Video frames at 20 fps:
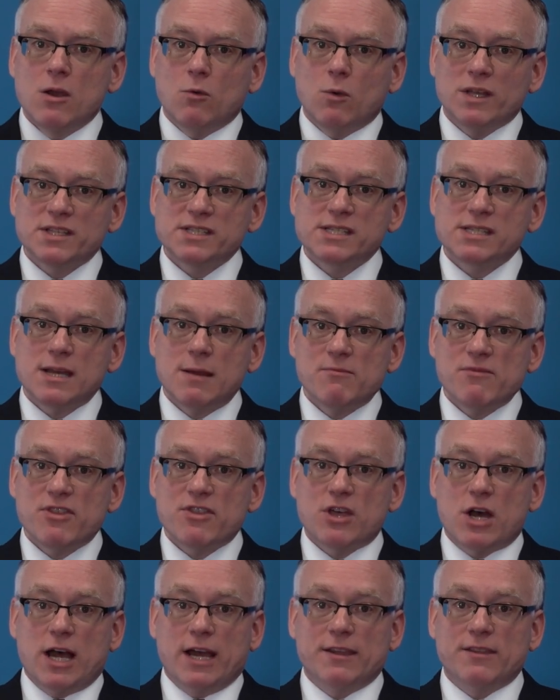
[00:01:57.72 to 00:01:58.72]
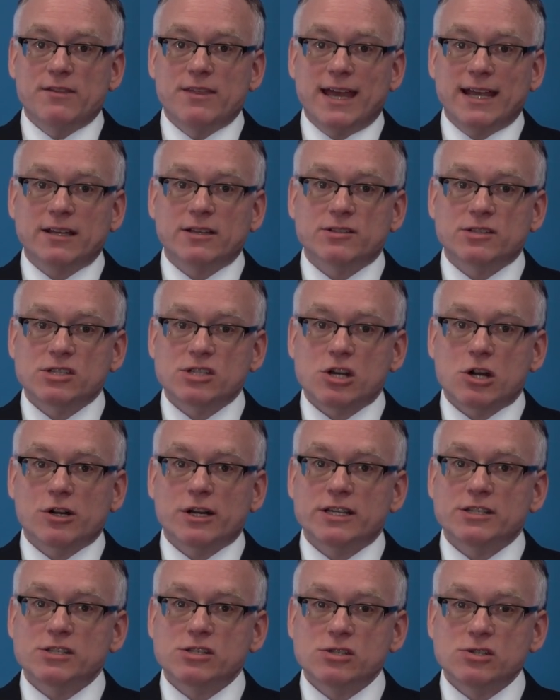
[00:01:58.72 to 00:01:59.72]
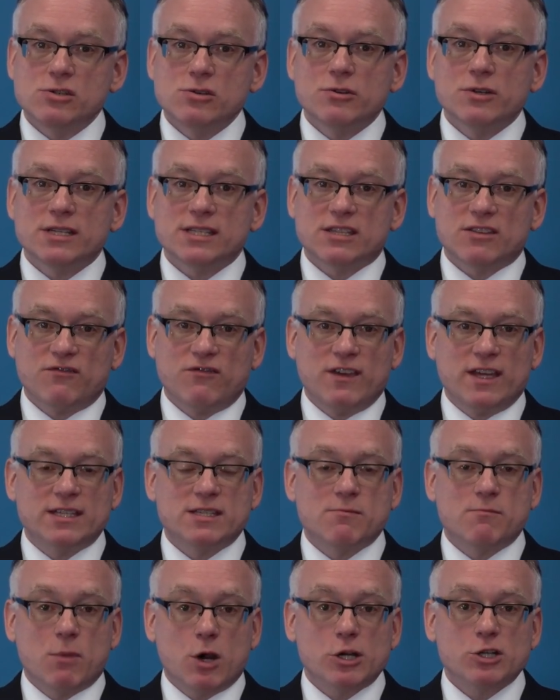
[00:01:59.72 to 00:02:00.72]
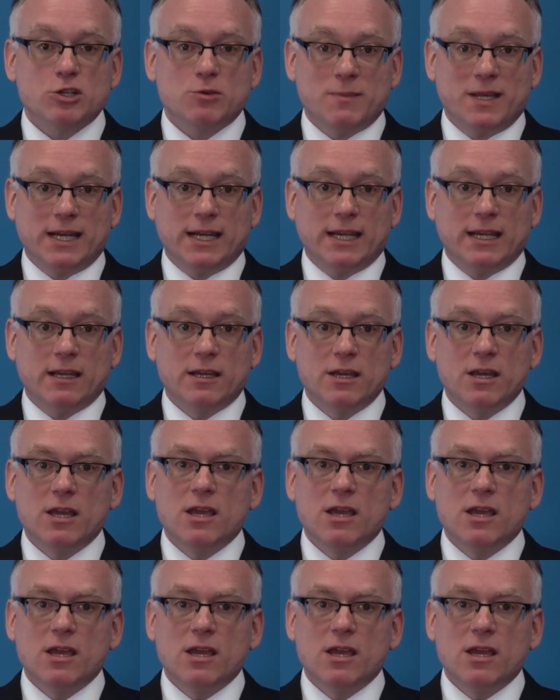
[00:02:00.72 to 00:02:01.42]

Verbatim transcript: While some thought that could start as soon as the Fed's March meeting,